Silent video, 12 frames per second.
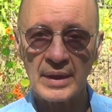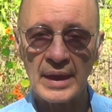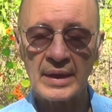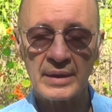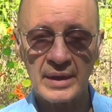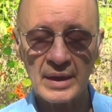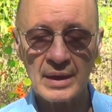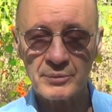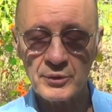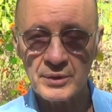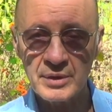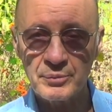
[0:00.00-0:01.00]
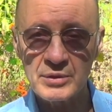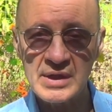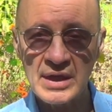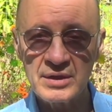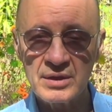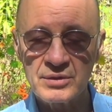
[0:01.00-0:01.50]
And again, I'm going to
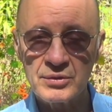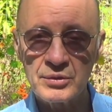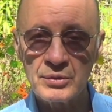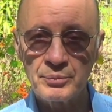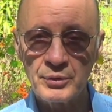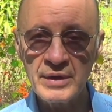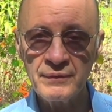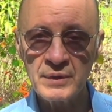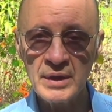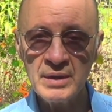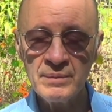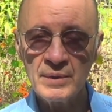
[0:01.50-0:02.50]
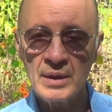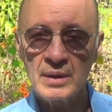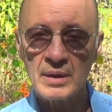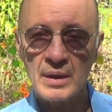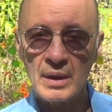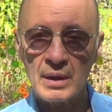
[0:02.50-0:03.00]
present it to you briefly.
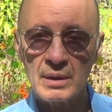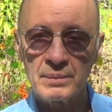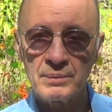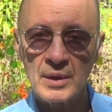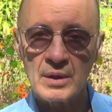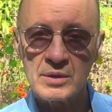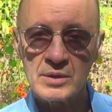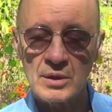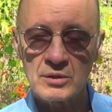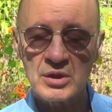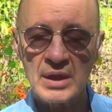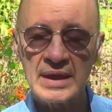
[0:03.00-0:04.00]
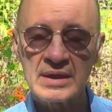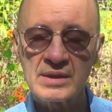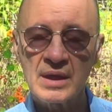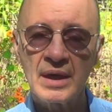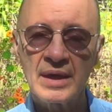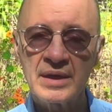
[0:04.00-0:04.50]
Social
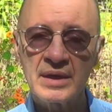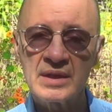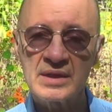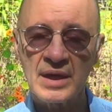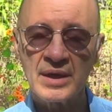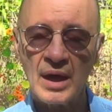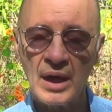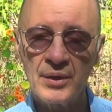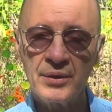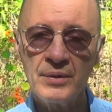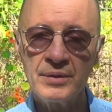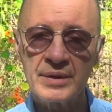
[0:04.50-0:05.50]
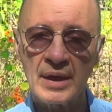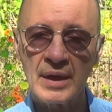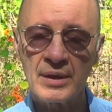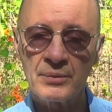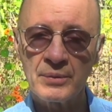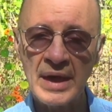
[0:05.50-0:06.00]
anxiety is an other
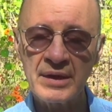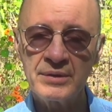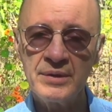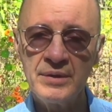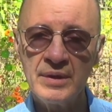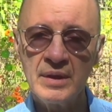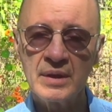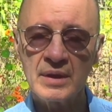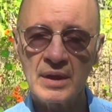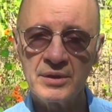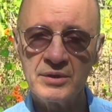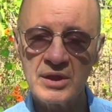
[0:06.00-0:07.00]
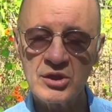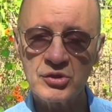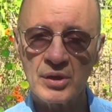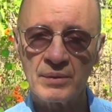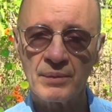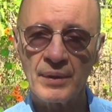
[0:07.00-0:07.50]
directed
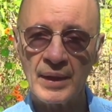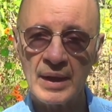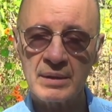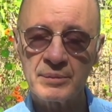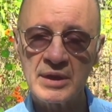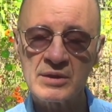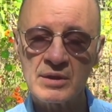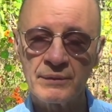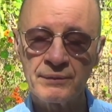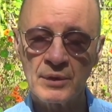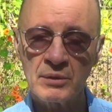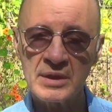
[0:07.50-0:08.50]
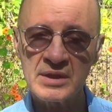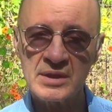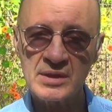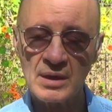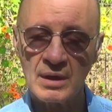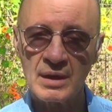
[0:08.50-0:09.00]
condition. That means the focus
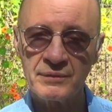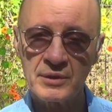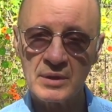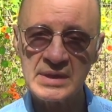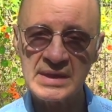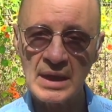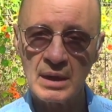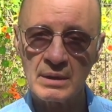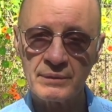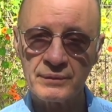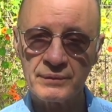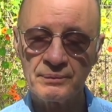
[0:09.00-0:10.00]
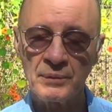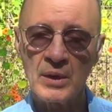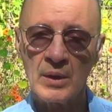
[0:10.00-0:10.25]
is off yourself.